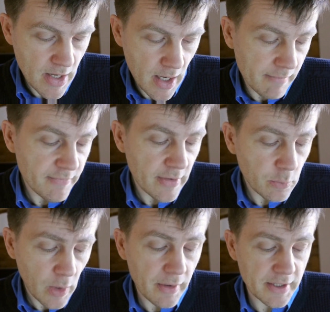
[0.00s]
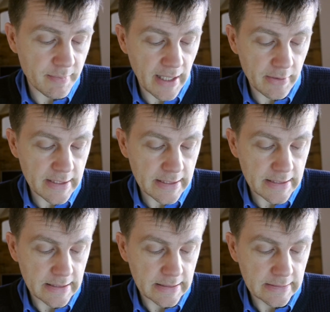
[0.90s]
I'm very worried about it,
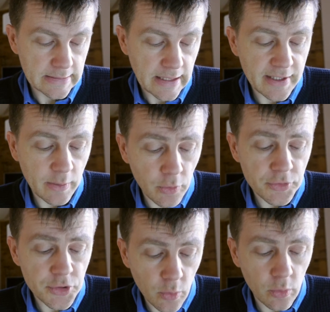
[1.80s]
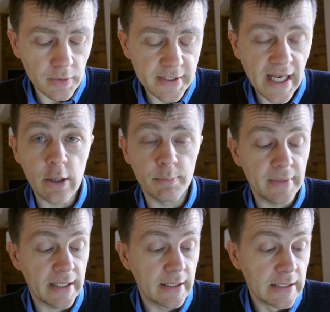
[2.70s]
and I want you all to help
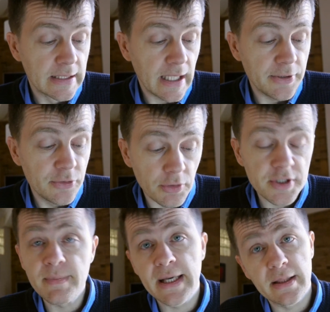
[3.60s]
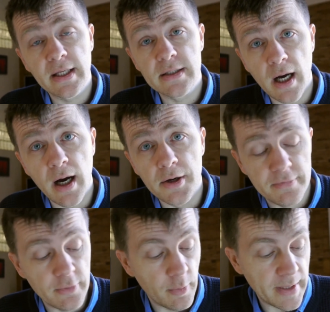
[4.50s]
me, and not to make things harder
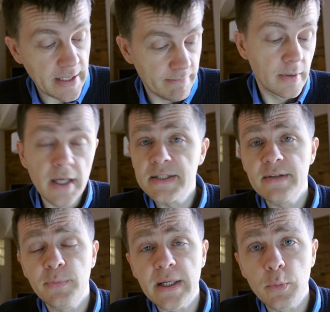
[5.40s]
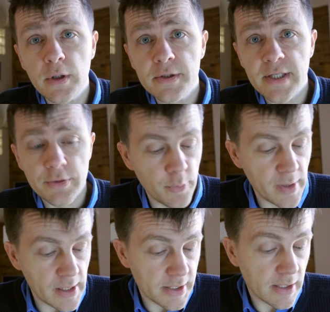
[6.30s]
for me." "As if we would," said
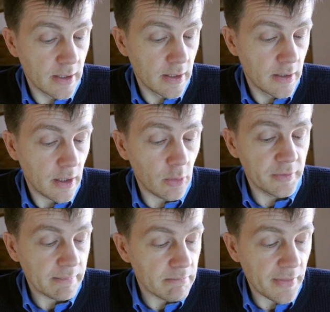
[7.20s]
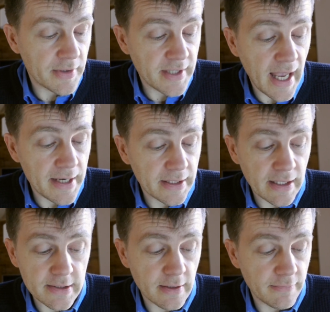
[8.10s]
Roberta, holding Mother's hand
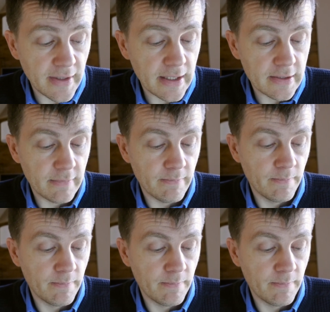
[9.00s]
against her face.